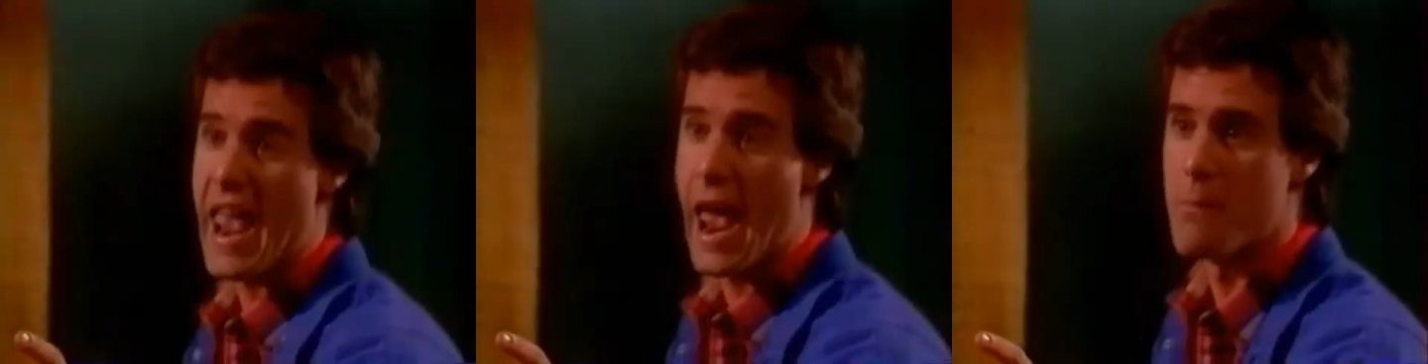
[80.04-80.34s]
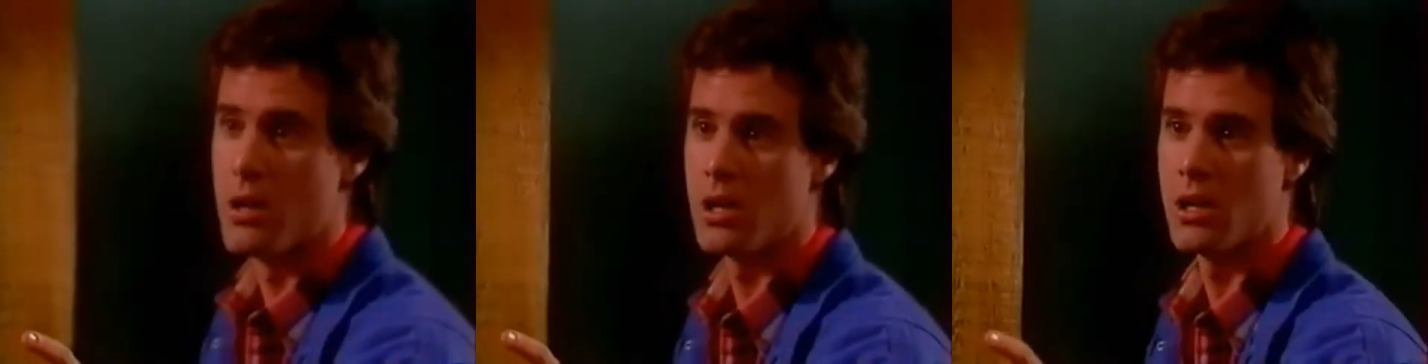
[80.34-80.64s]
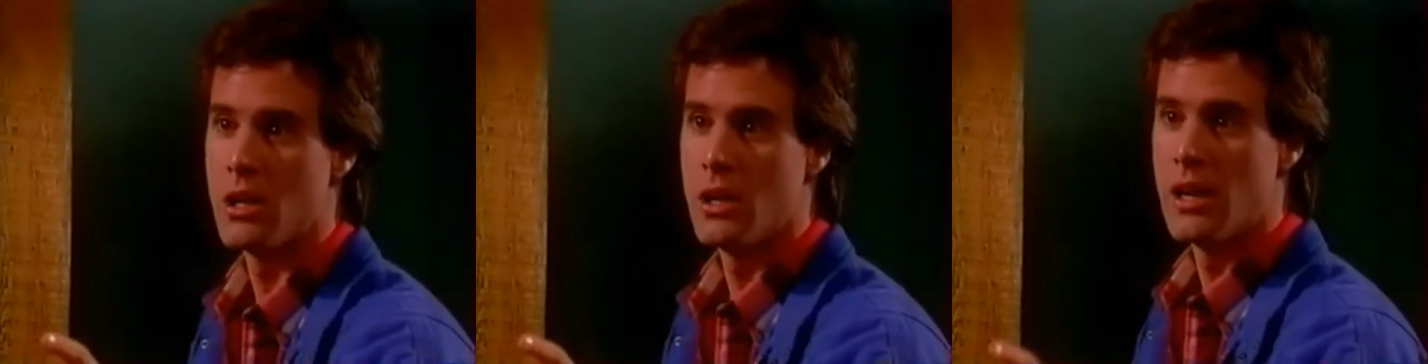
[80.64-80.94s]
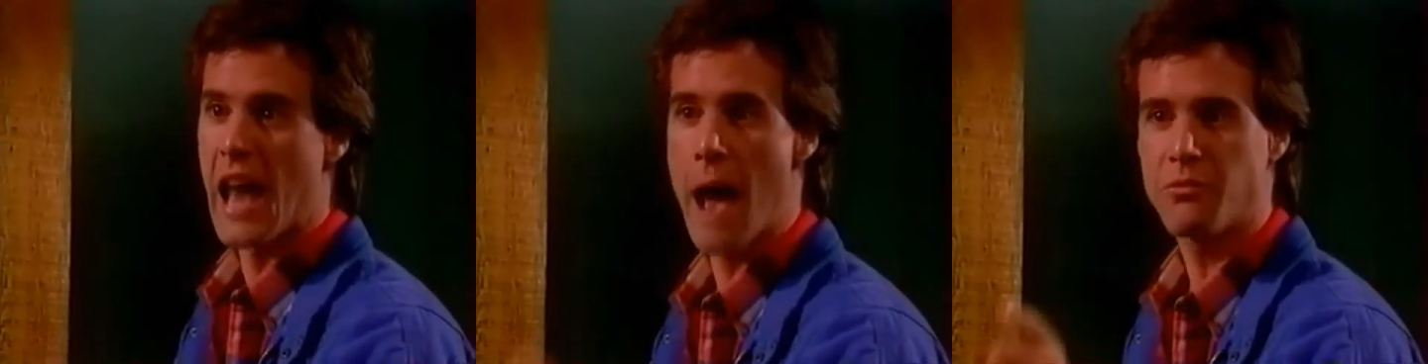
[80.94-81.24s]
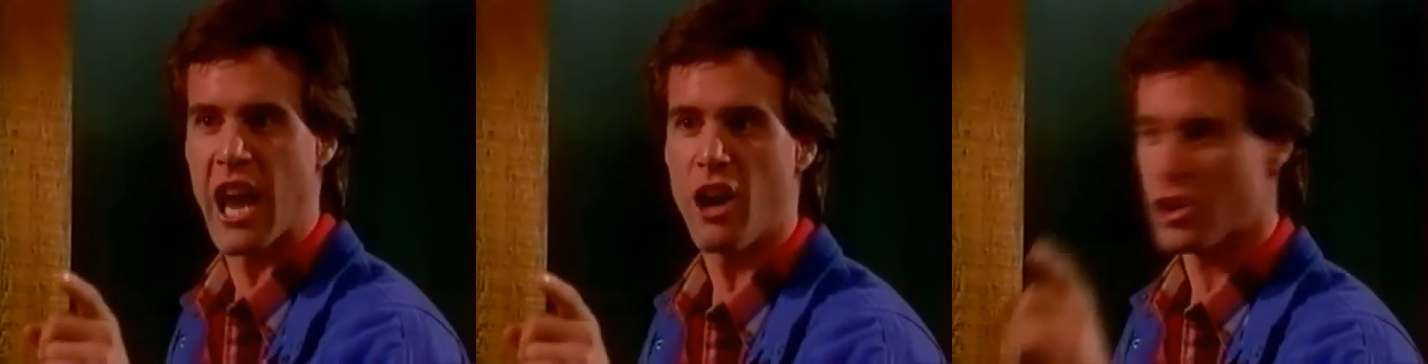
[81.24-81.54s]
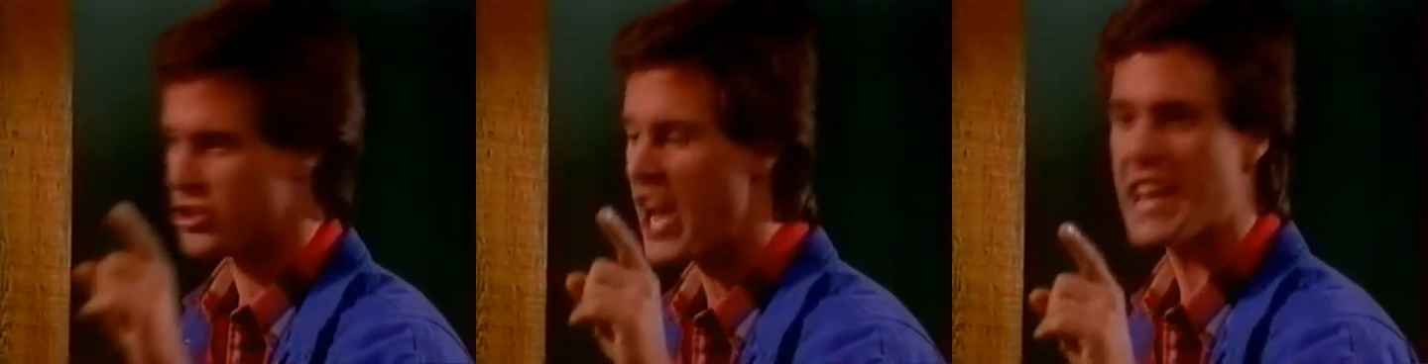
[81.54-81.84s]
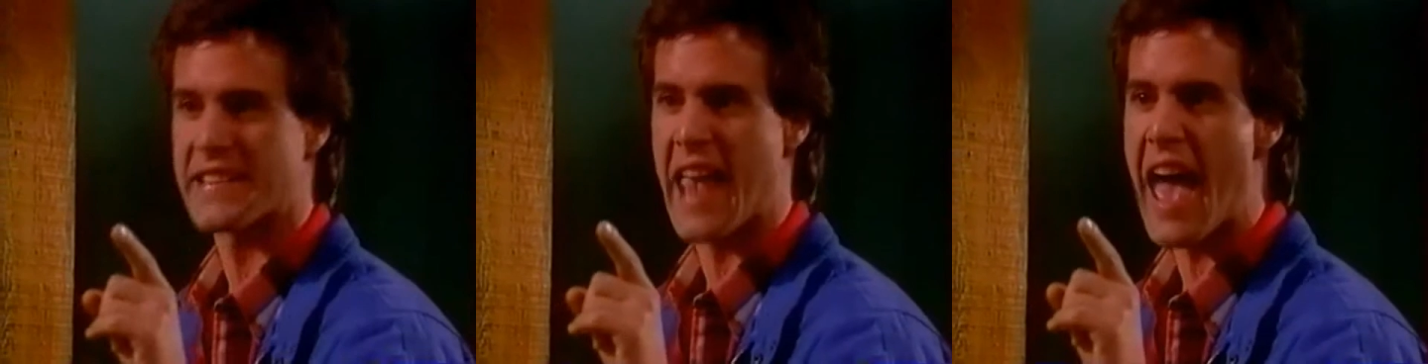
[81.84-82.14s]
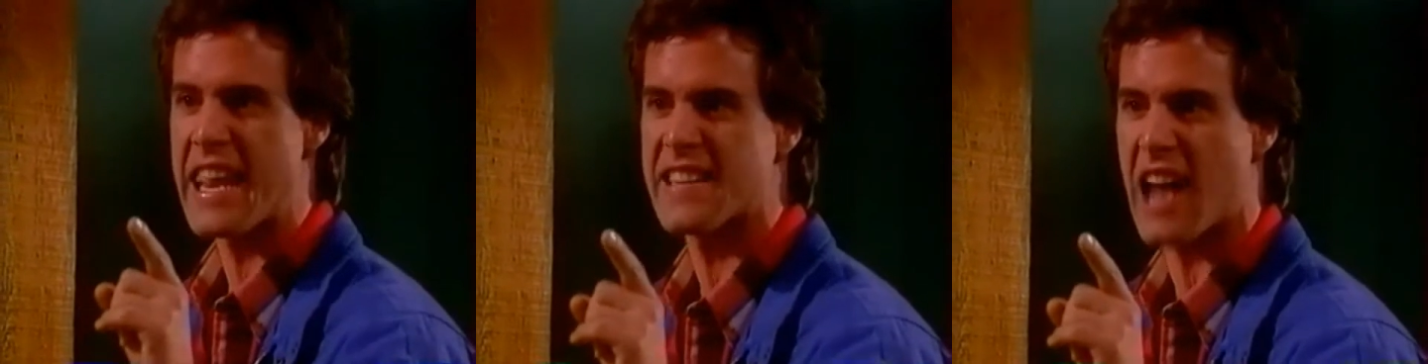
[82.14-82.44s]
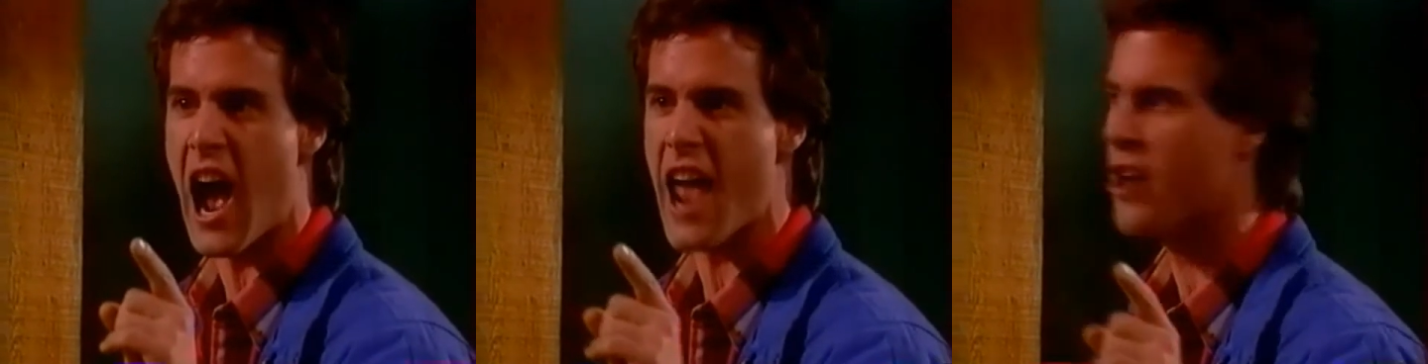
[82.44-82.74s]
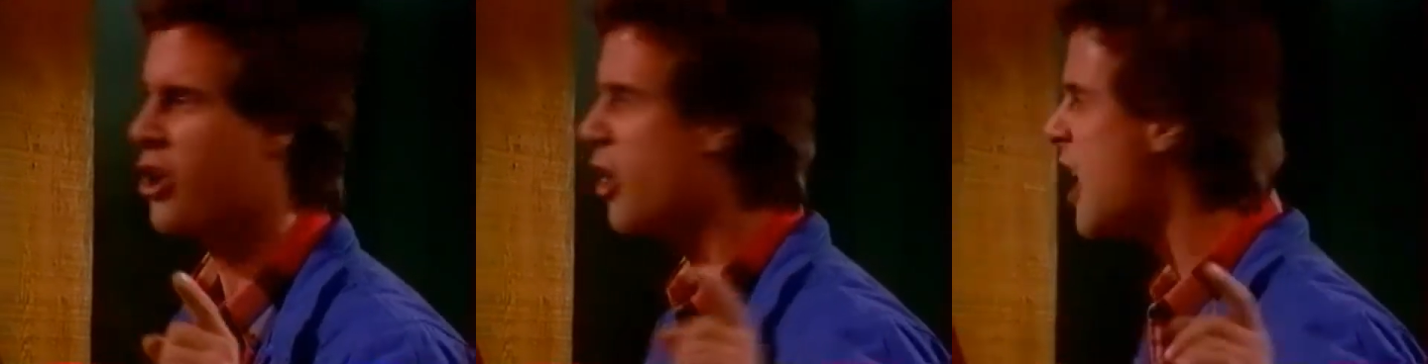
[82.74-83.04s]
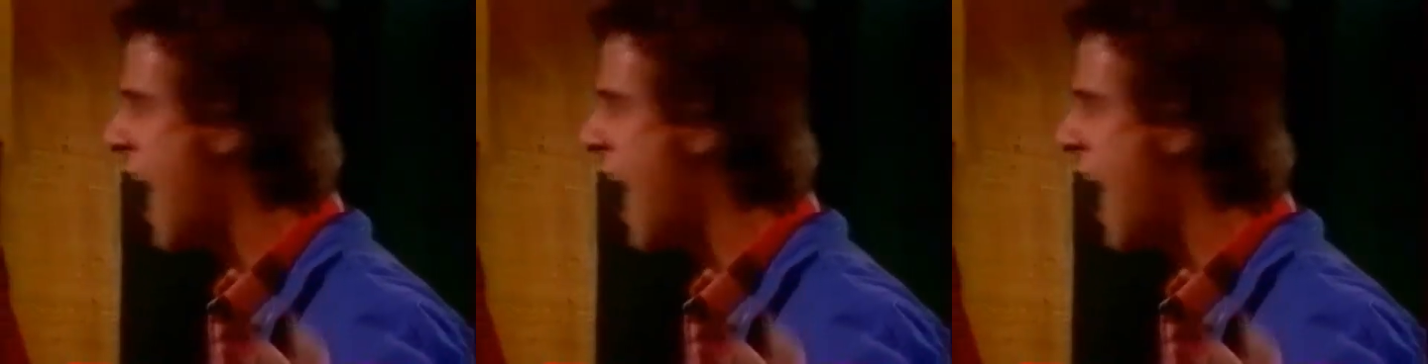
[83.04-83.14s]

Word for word: I am. Now, I'm telling you, Jake has had his eye on her